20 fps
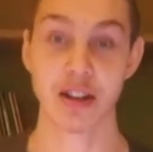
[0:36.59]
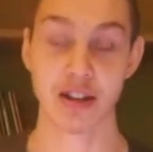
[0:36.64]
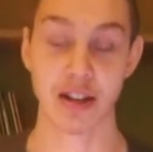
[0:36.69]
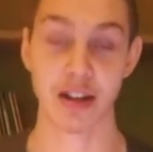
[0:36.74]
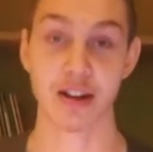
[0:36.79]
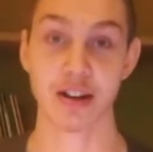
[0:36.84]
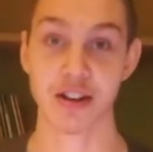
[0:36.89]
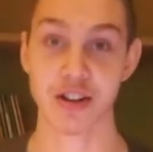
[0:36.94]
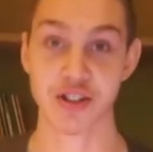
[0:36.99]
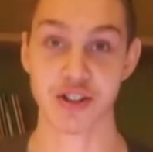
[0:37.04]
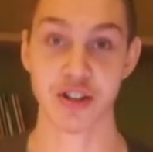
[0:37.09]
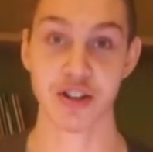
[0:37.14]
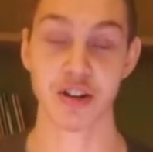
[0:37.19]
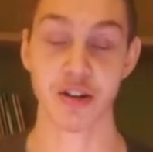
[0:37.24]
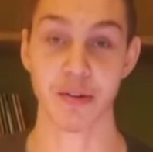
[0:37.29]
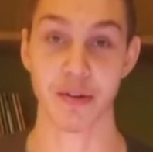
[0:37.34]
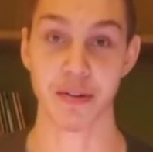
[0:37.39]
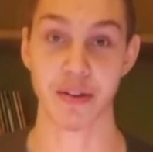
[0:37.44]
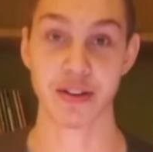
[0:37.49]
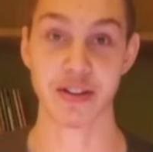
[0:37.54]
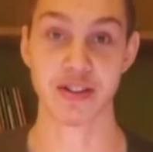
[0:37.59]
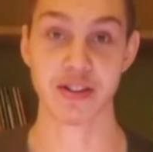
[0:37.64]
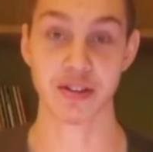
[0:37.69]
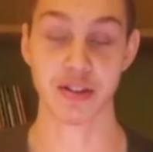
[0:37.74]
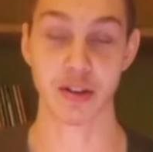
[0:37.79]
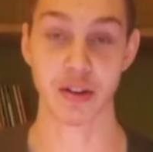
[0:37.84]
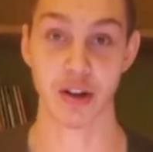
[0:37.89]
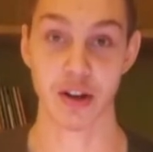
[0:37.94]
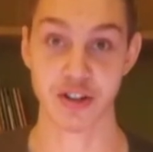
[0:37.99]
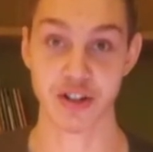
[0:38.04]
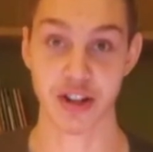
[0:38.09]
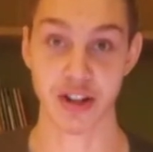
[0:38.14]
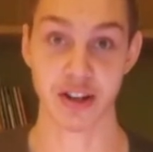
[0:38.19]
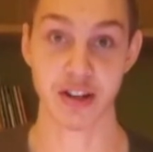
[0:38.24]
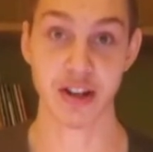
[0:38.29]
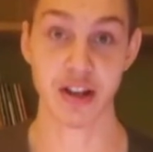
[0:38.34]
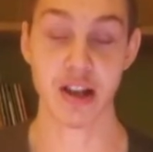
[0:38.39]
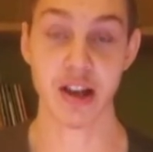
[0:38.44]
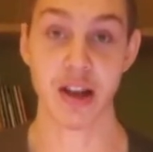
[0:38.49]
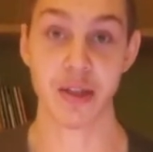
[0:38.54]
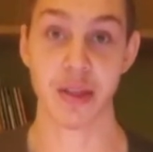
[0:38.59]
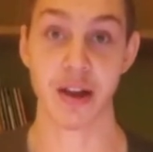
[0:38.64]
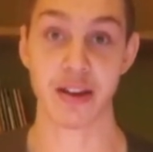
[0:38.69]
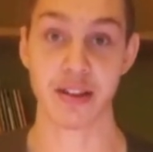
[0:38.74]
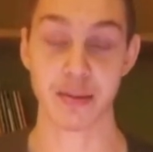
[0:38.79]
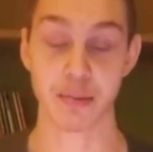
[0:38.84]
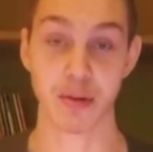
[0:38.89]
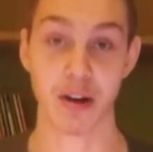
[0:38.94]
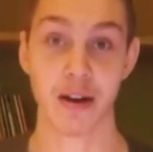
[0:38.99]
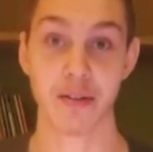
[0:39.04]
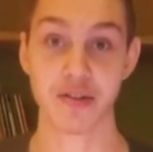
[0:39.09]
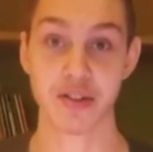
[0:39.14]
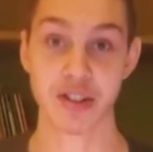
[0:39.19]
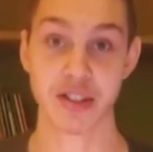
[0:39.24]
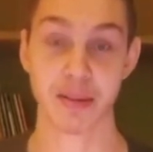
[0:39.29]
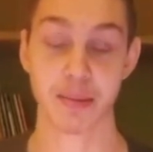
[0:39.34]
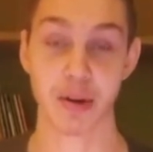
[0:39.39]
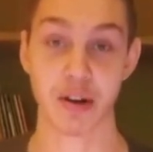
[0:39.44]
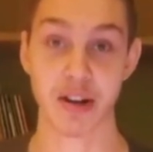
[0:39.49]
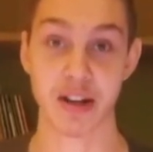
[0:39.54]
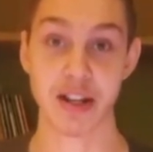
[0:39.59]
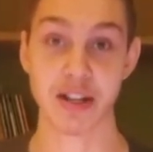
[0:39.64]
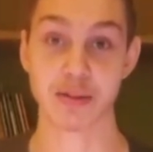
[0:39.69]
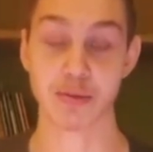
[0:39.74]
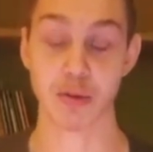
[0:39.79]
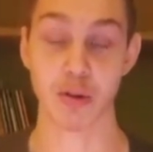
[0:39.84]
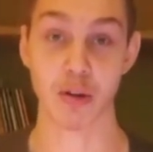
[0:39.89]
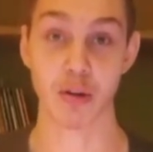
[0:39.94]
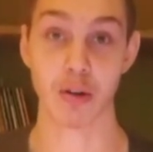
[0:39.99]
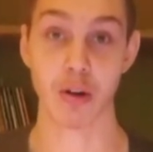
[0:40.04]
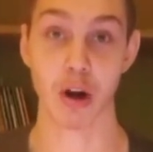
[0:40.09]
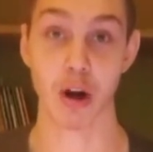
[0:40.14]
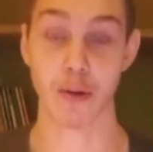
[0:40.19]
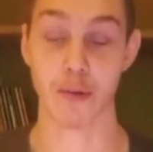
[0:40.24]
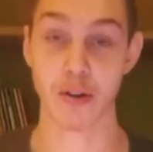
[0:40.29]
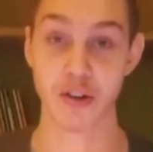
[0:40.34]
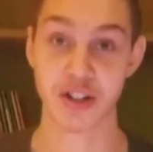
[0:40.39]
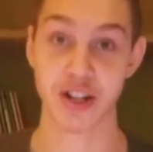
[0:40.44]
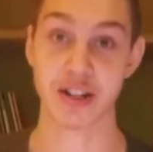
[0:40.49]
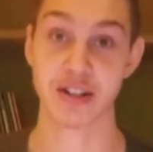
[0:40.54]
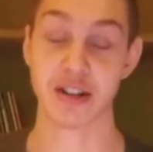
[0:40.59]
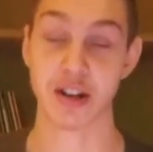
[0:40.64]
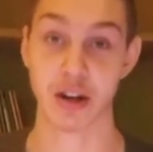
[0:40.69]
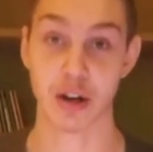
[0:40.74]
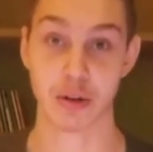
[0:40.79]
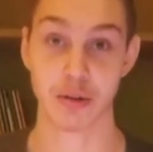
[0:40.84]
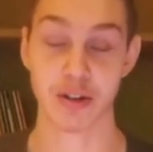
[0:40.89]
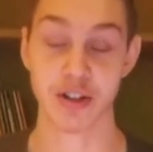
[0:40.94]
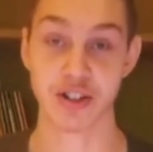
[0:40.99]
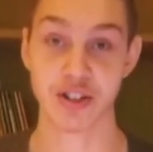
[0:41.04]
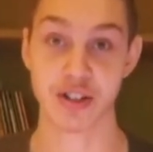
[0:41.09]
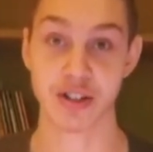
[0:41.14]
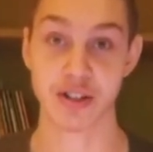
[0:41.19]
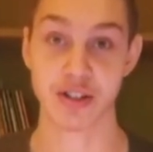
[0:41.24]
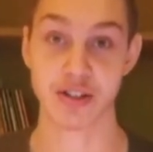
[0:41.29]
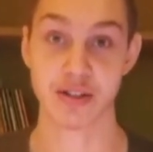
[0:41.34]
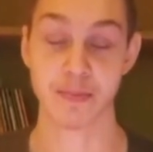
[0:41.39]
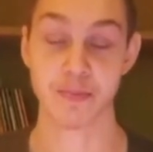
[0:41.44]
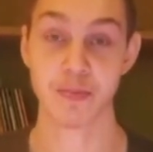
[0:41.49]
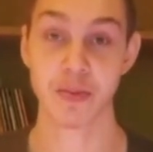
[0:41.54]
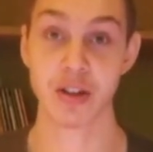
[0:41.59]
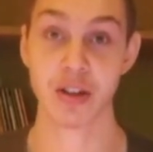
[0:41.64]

Now I'm going to show you that this logic, that the prophecies about Israel are for Gentile Christians,